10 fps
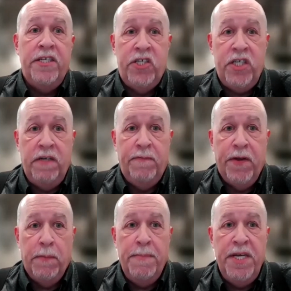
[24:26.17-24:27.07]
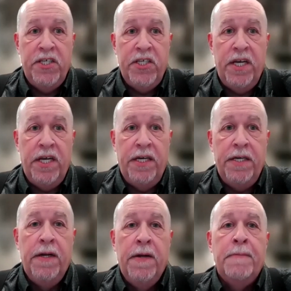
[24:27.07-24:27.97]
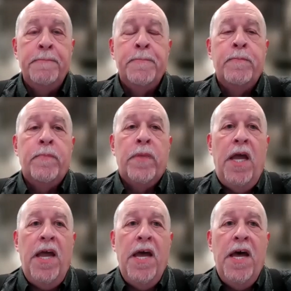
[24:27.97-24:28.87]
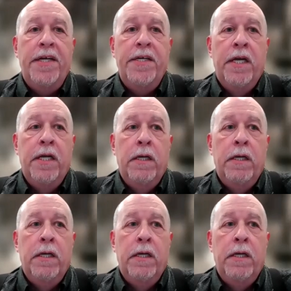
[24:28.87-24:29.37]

achieve their mission, and